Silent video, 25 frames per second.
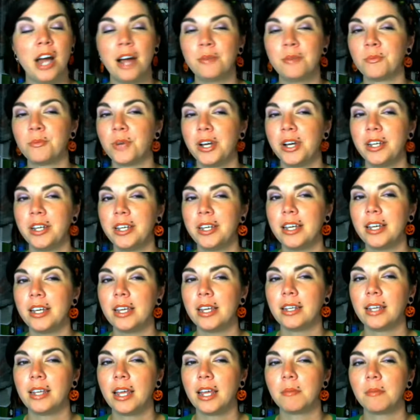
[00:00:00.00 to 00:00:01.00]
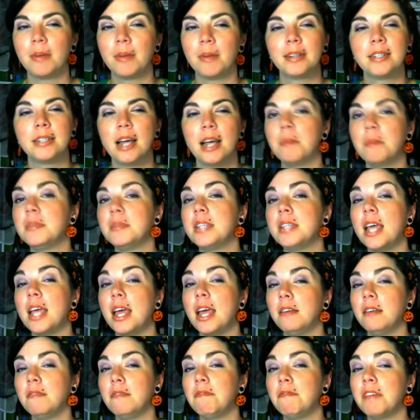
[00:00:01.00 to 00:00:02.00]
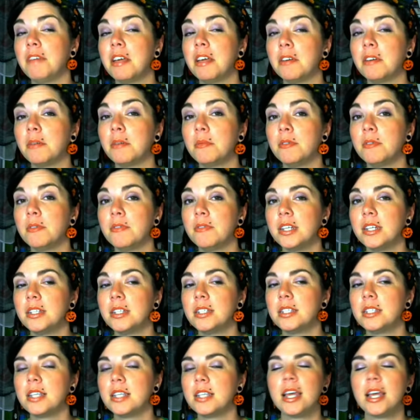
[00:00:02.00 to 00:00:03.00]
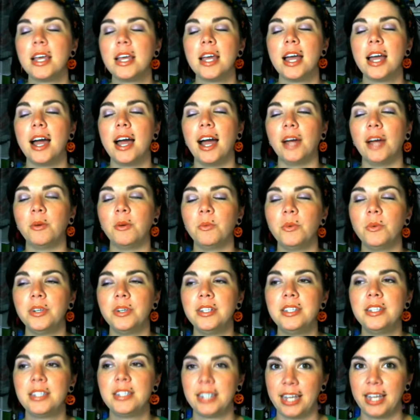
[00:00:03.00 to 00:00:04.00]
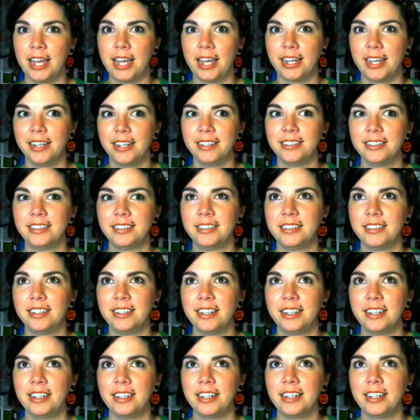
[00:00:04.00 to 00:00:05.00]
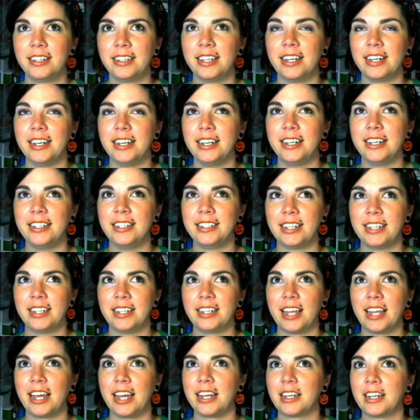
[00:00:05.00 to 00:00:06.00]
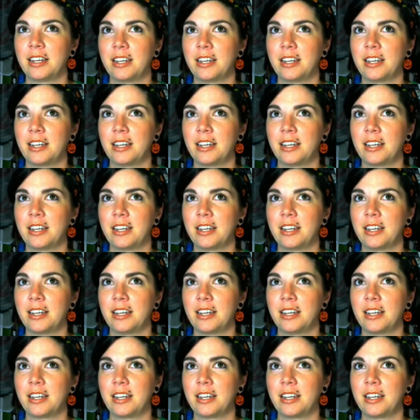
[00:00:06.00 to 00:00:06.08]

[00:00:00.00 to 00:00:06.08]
rank it in like my top 10 favorite movies. I would say that it is in like